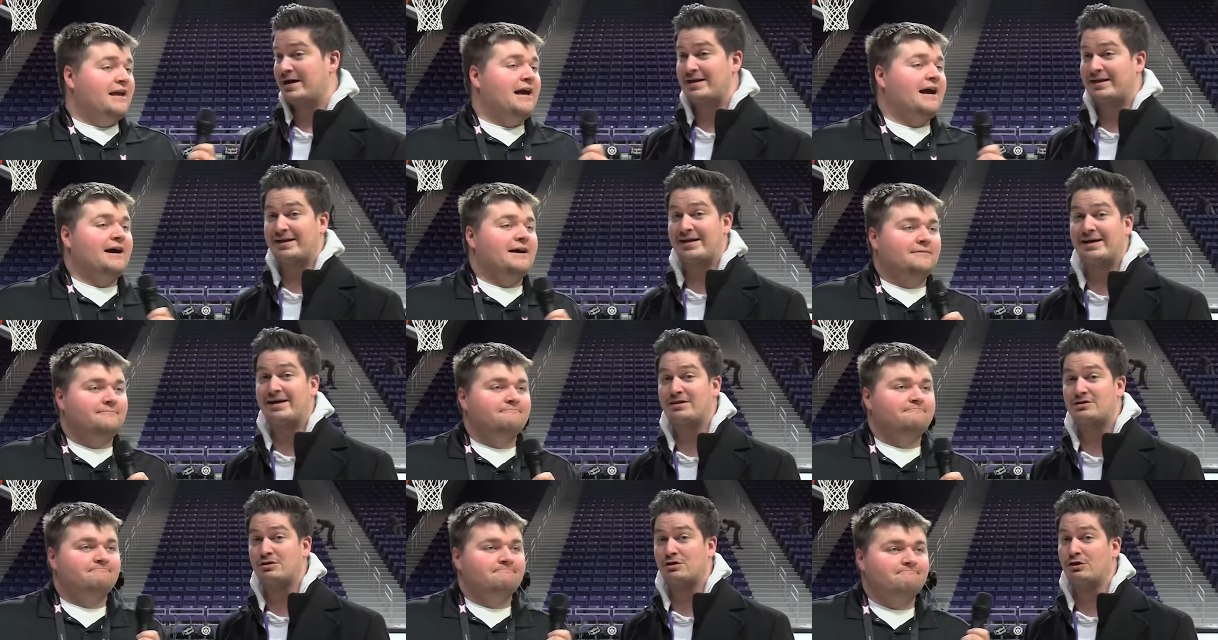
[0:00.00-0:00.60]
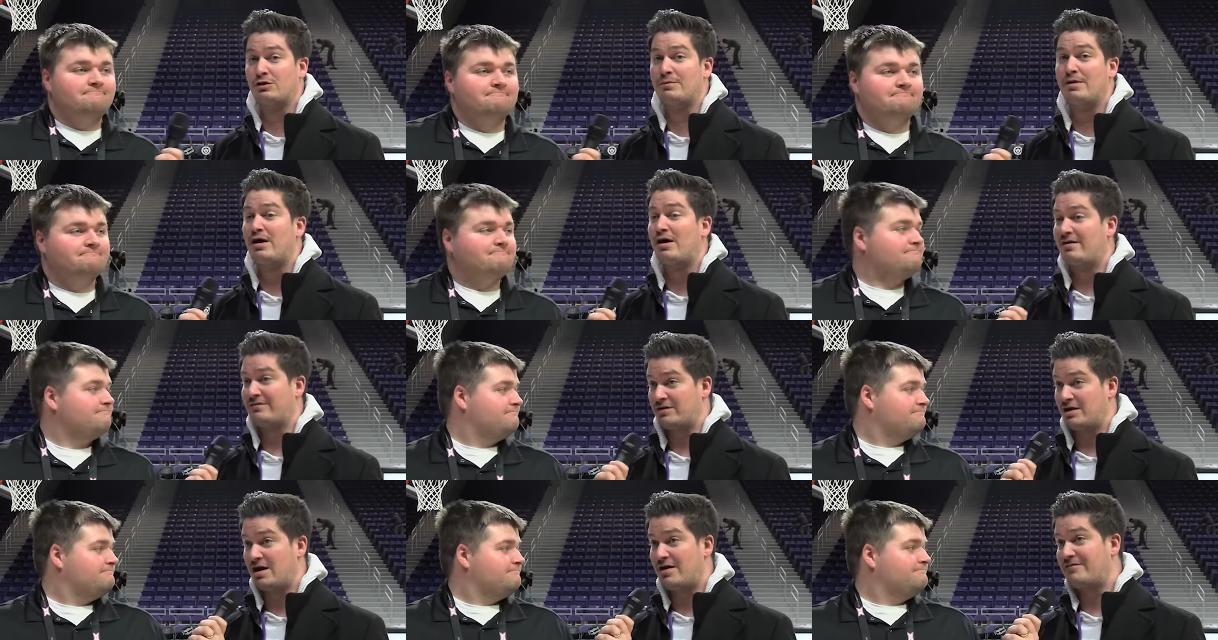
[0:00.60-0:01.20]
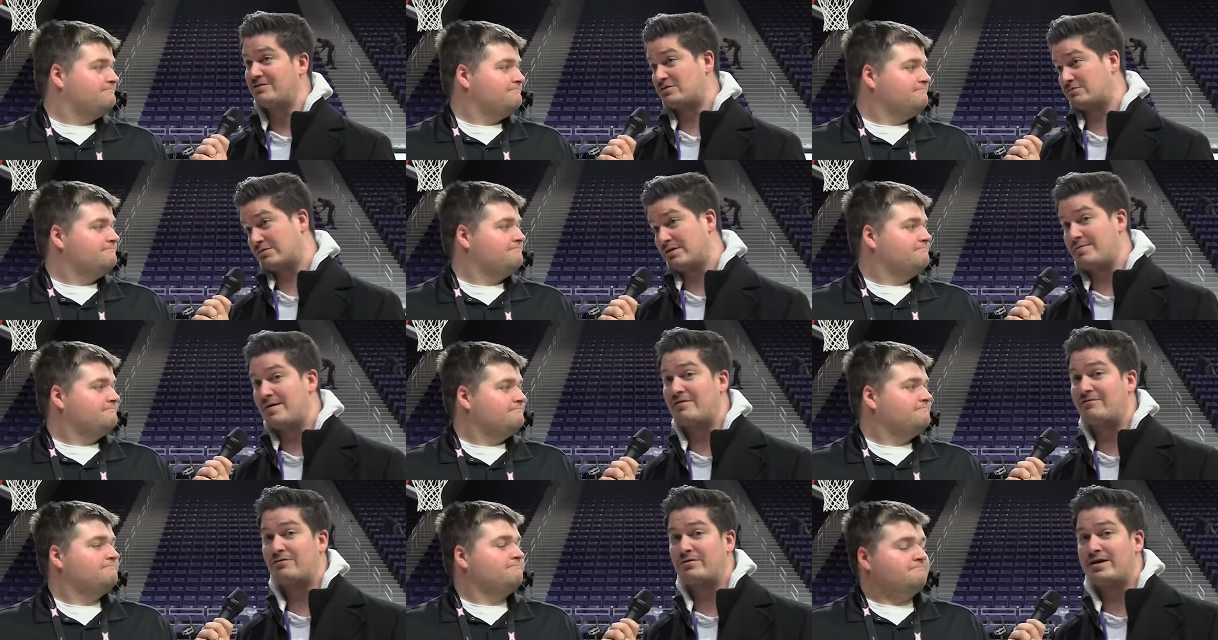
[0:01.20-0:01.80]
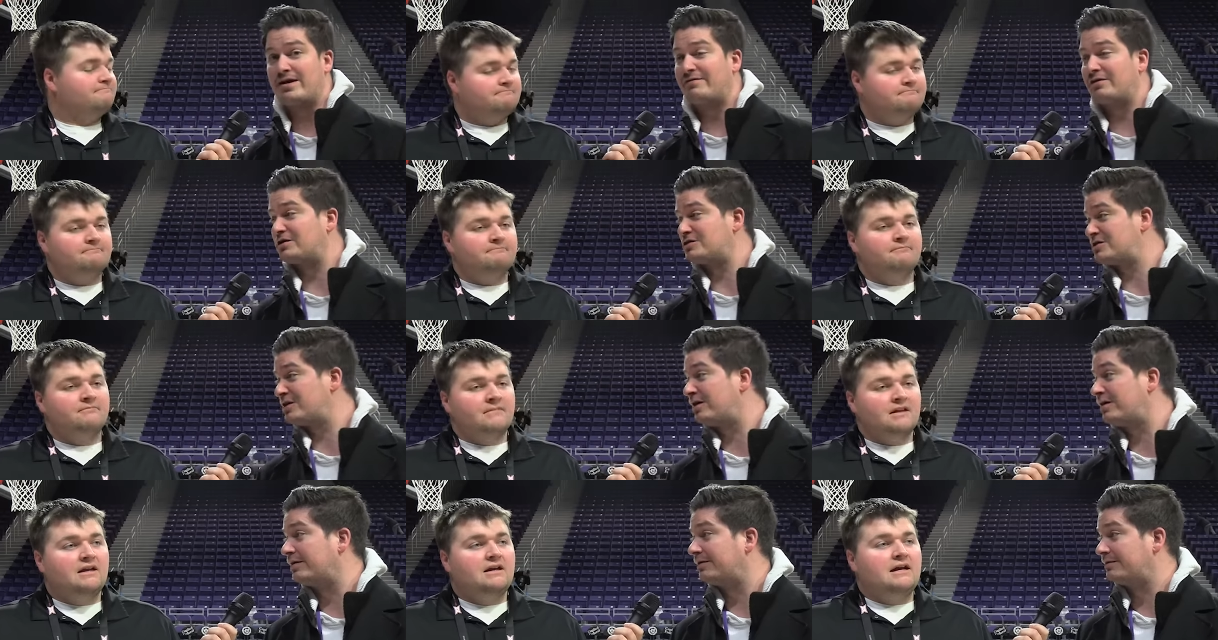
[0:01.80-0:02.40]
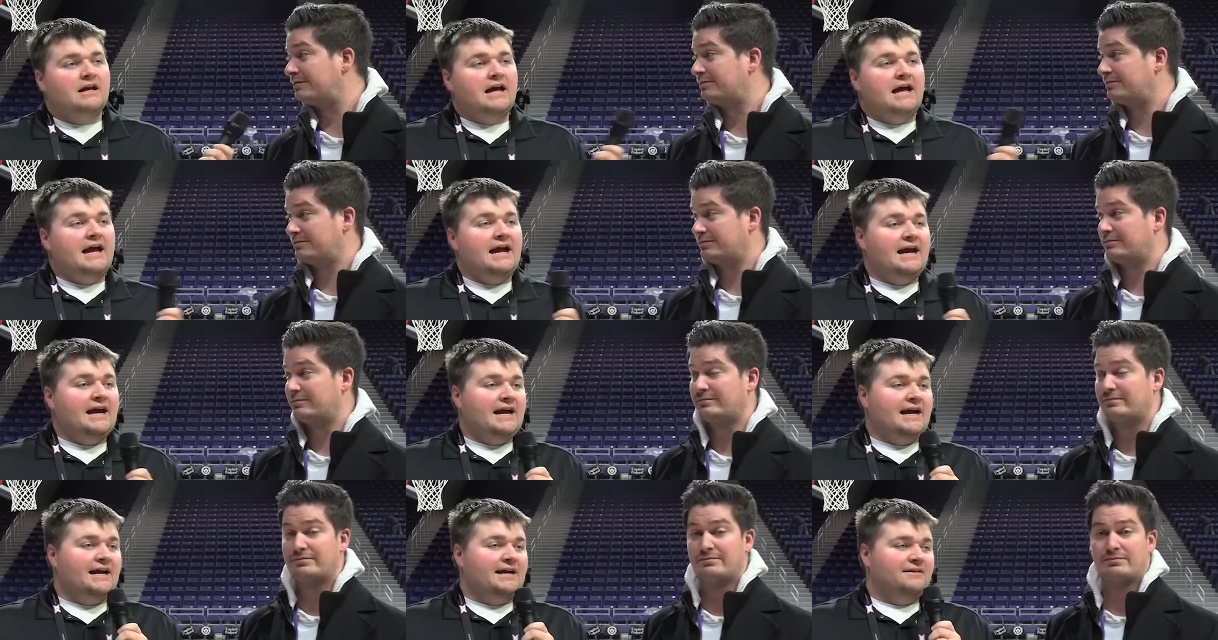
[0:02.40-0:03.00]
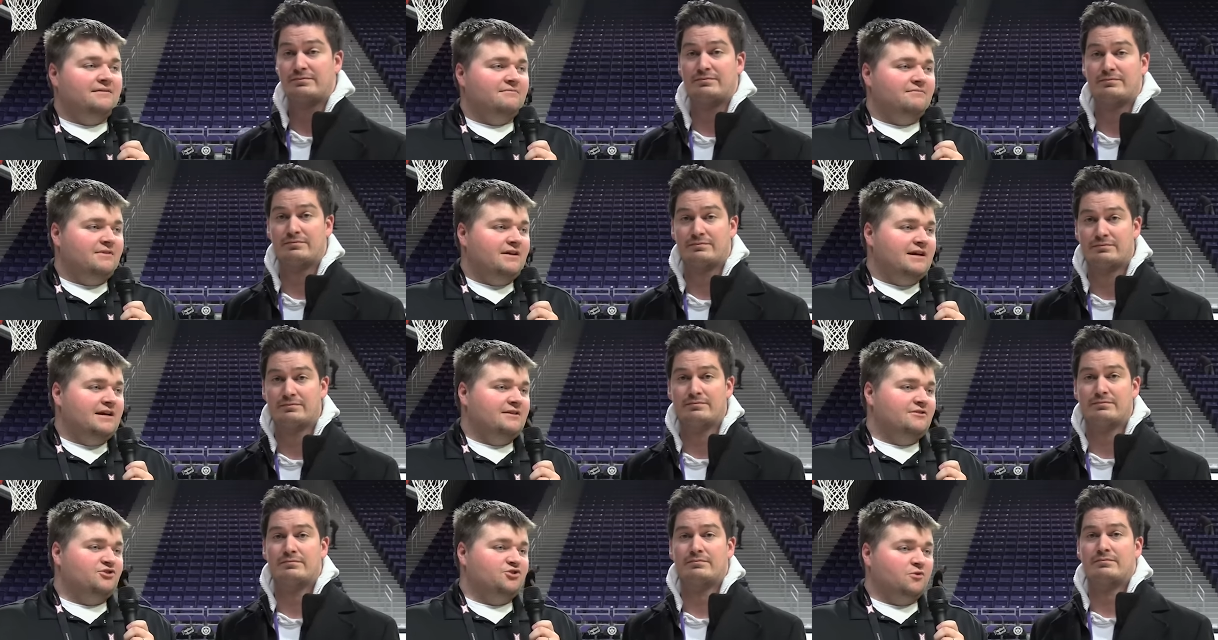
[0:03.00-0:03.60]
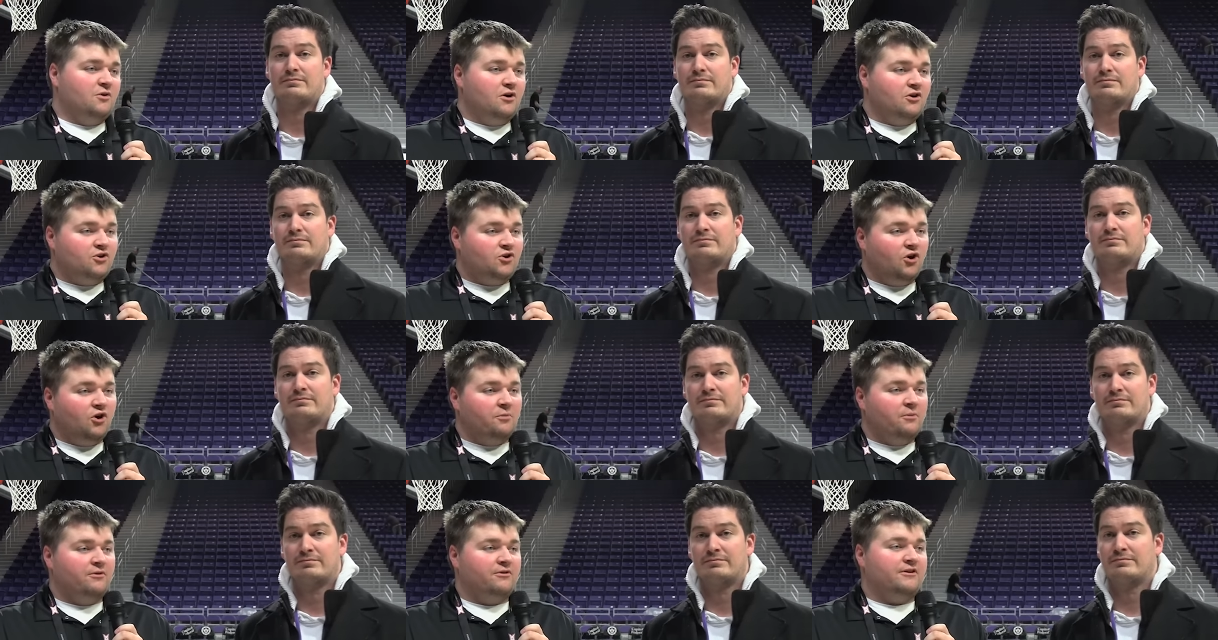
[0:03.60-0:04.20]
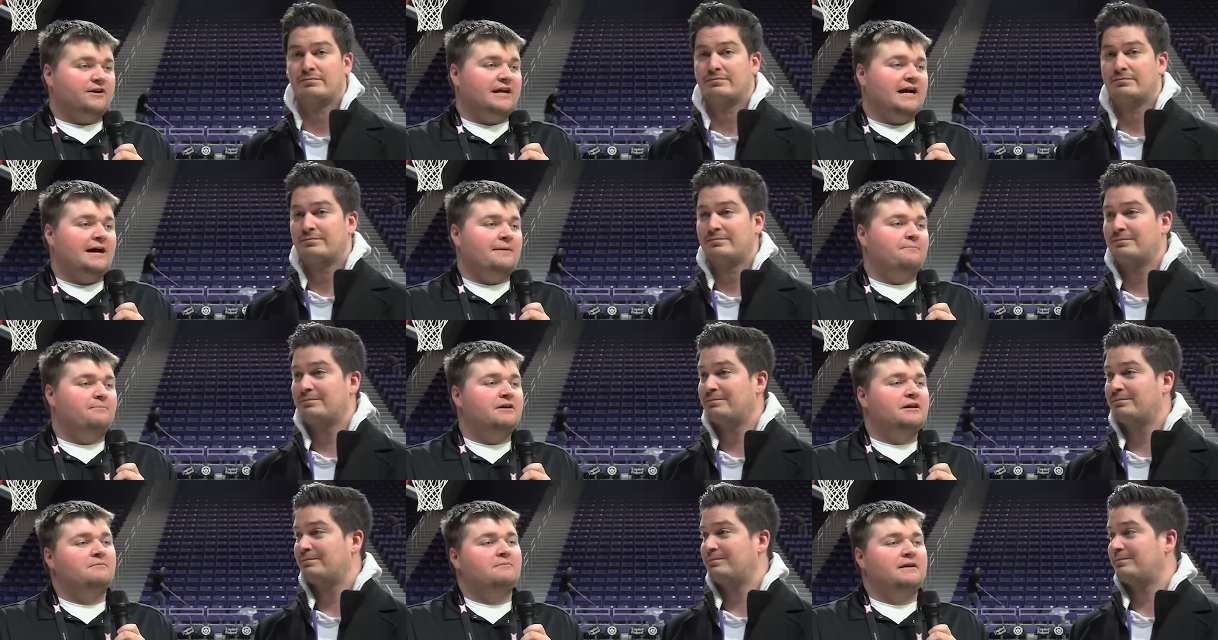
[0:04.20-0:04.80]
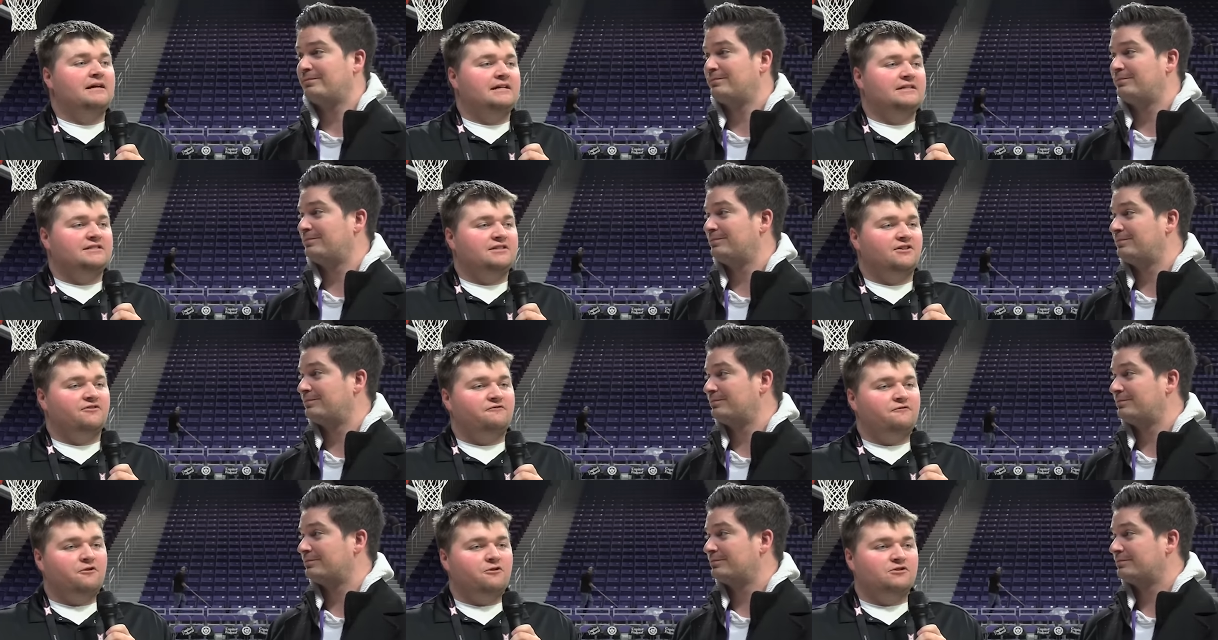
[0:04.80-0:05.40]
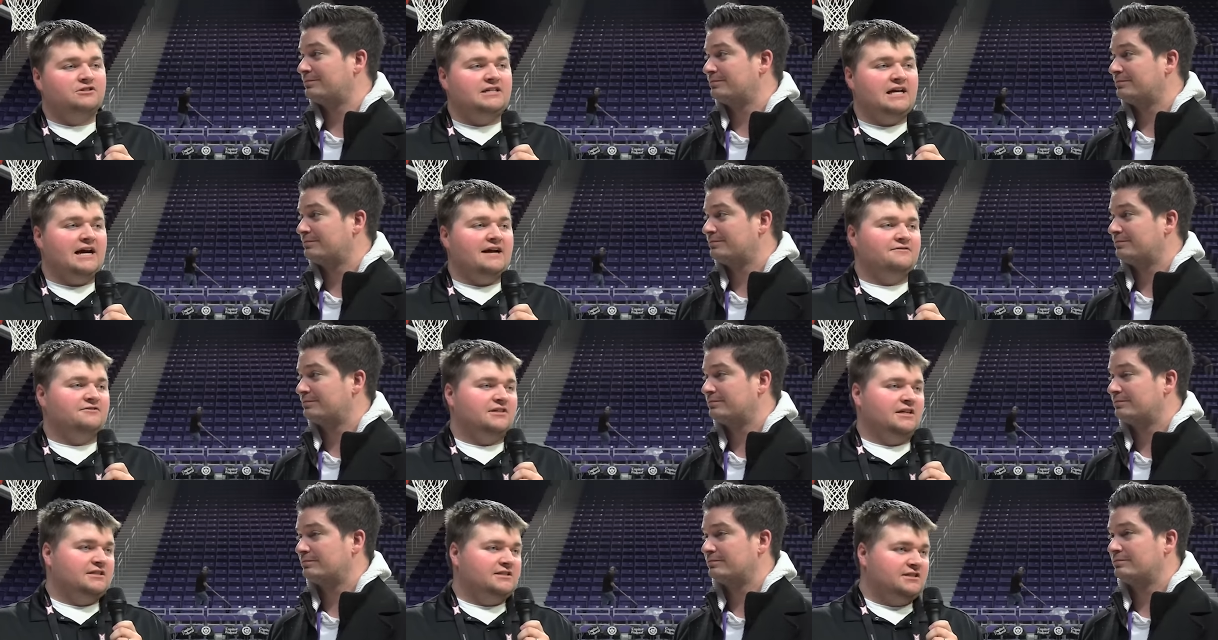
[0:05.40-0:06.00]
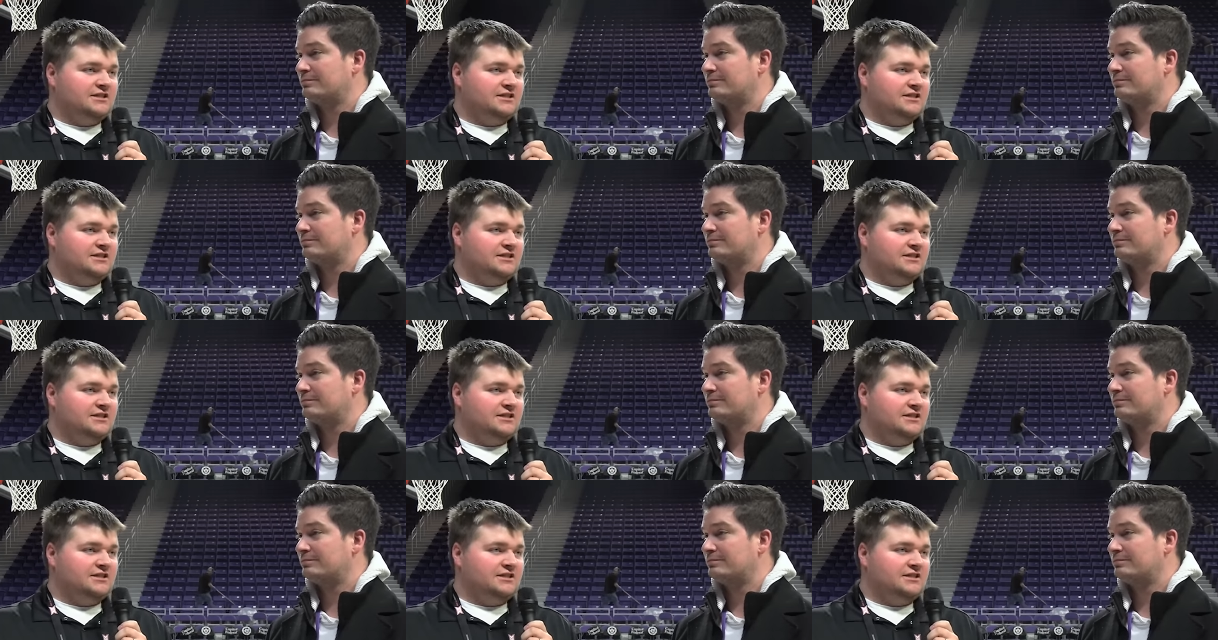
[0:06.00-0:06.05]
Speaker 1: He yeah, kick out to Kaluma off the offensive rebound from David N'Guessan.
Speaker 2: And then Jerrell Colbert got big minutes in the first half, saw